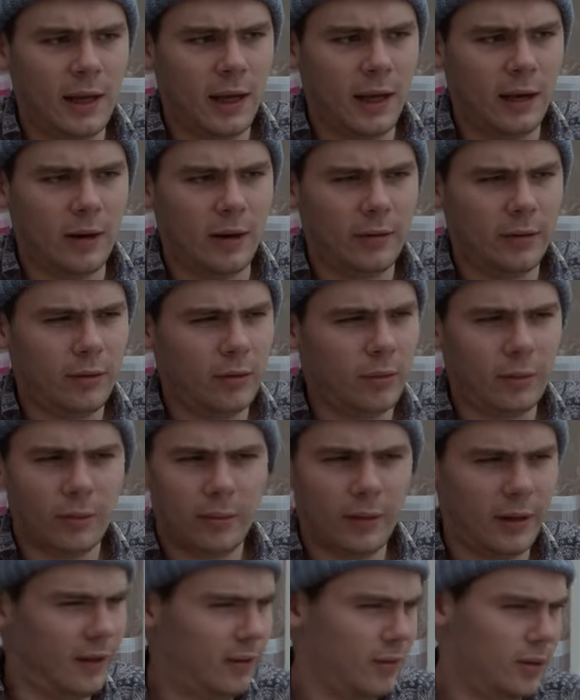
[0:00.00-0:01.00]
and I
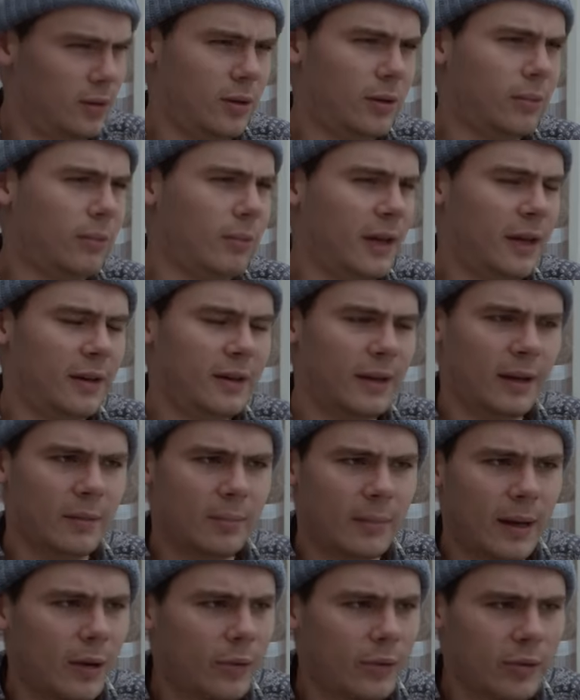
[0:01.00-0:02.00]
thought, that shouldn't be a dead
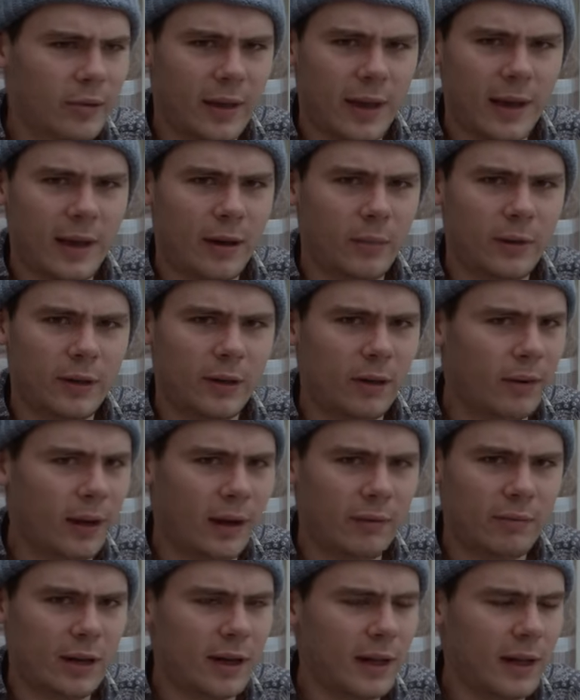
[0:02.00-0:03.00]
mouse there. We don't
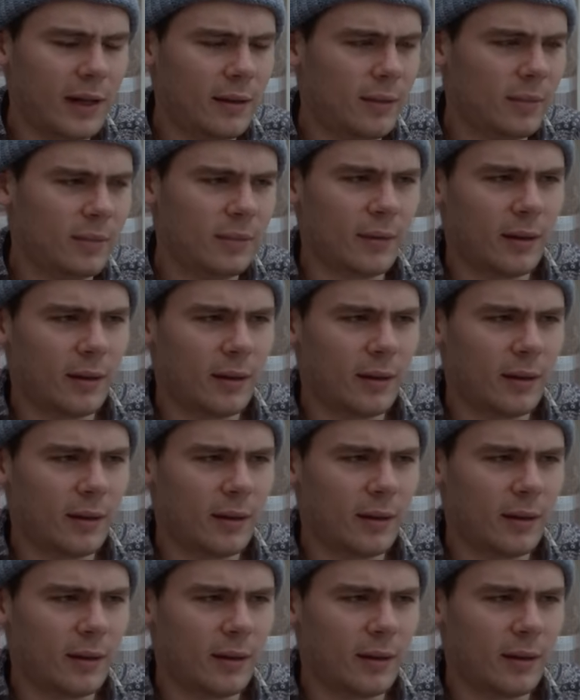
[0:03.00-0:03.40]
have any,